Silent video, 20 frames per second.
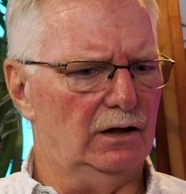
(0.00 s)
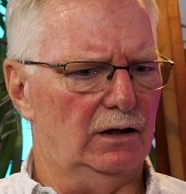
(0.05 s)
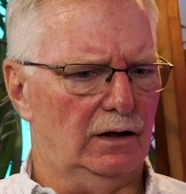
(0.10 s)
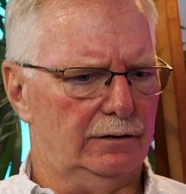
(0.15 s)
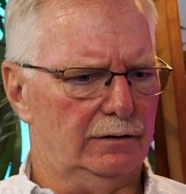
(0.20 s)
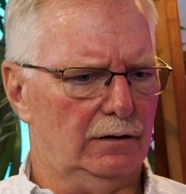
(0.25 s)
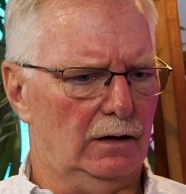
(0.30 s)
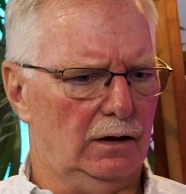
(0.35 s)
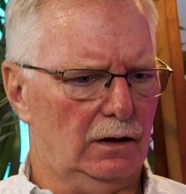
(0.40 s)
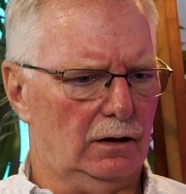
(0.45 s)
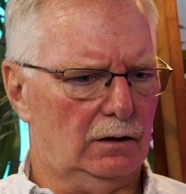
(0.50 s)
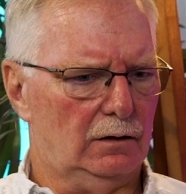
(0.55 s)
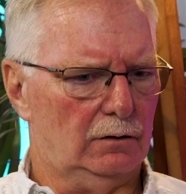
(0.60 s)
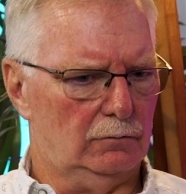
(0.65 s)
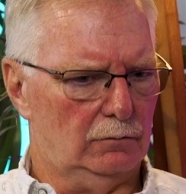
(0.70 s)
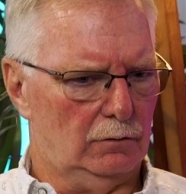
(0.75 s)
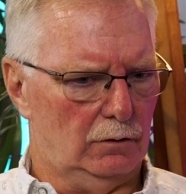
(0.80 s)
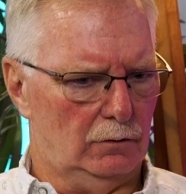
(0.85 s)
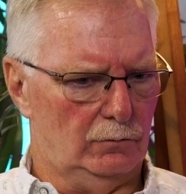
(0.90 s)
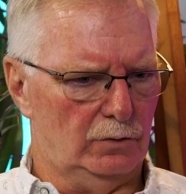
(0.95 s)
in, I think,
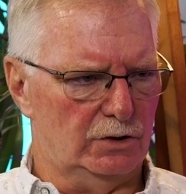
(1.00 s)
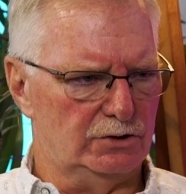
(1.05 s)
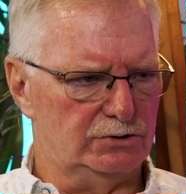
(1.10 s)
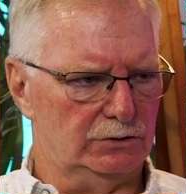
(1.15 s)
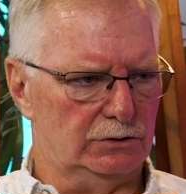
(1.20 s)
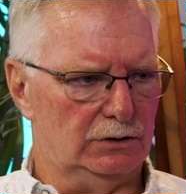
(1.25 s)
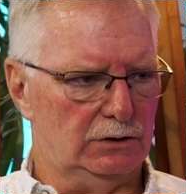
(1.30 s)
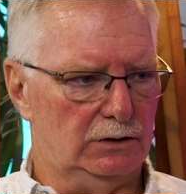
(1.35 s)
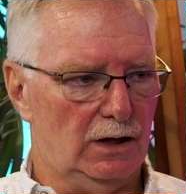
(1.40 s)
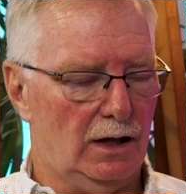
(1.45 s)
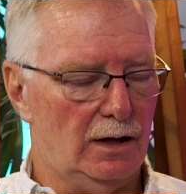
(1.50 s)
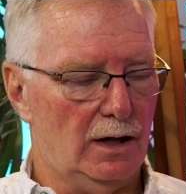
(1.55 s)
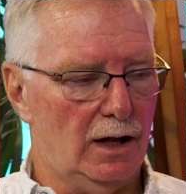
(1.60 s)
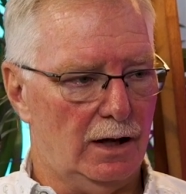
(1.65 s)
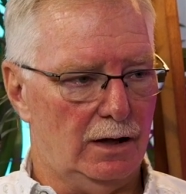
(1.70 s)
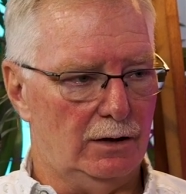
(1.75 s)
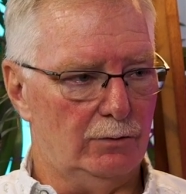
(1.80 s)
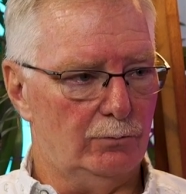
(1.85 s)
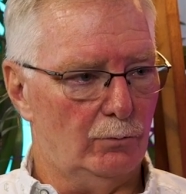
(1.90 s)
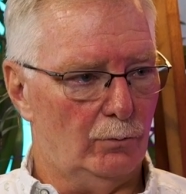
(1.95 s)
originally, and
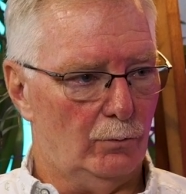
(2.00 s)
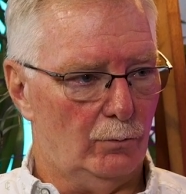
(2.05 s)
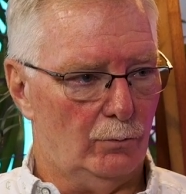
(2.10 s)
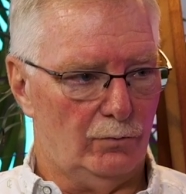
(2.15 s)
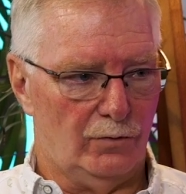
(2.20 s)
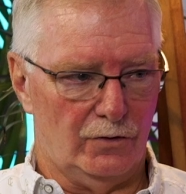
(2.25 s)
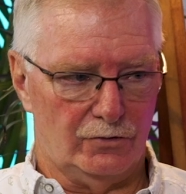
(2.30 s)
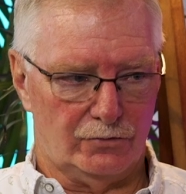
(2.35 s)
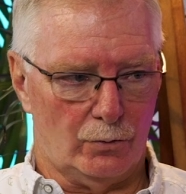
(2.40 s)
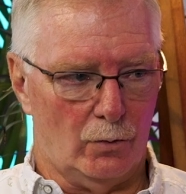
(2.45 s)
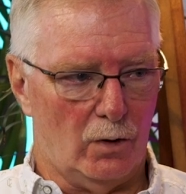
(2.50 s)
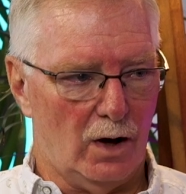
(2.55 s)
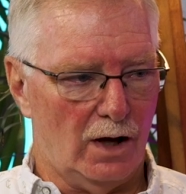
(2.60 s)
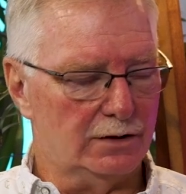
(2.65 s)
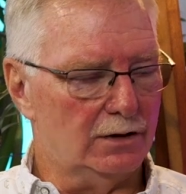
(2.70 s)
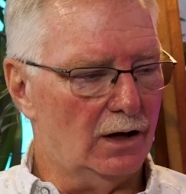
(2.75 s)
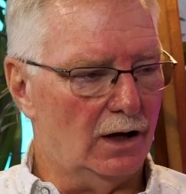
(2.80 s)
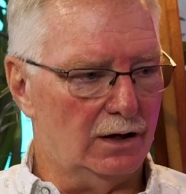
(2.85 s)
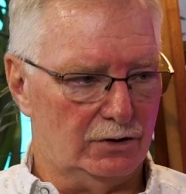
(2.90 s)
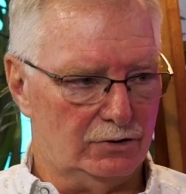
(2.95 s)
then the
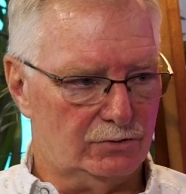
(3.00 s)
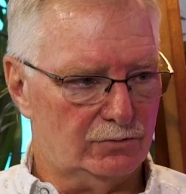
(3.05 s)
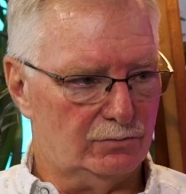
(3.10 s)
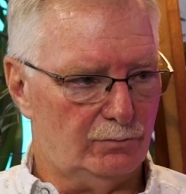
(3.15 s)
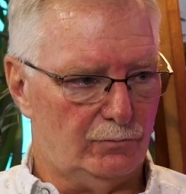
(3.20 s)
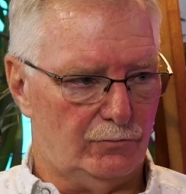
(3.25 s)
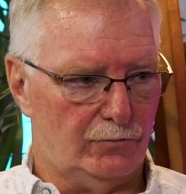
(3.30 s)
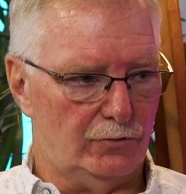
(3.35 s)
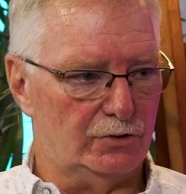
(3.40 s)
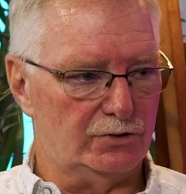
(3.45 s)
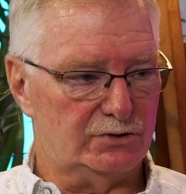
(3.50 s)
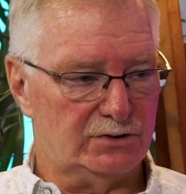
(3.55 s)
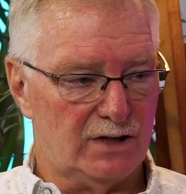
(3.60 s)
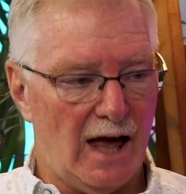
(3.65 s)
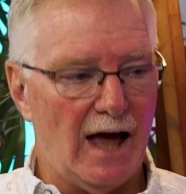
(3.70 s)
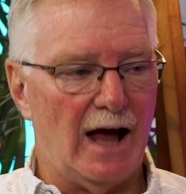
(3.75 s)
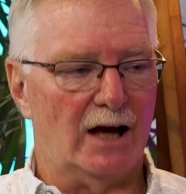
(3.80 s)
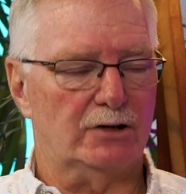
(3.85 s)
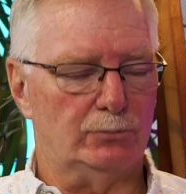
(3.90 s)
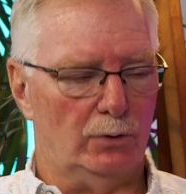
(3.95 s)
squad got its first
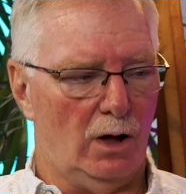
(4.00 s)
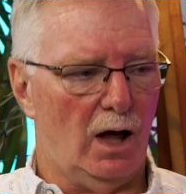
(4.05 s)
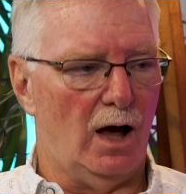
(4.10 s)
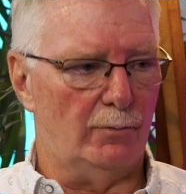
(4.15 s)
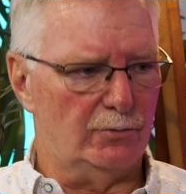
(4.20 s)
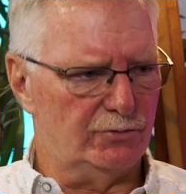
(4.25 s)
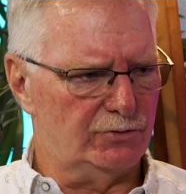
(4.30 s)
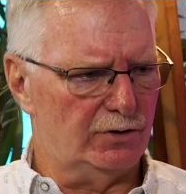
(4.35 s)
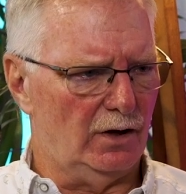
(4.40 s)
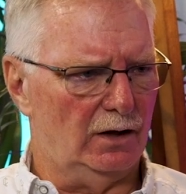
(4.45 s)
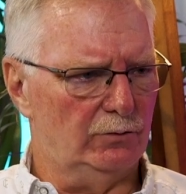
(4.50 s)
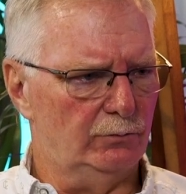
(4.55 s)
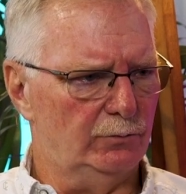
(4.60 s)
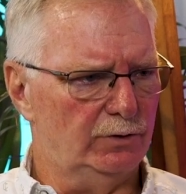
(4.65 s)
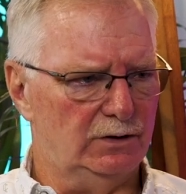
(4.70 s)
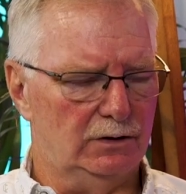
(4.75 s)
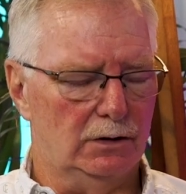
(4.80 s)
actual homicide.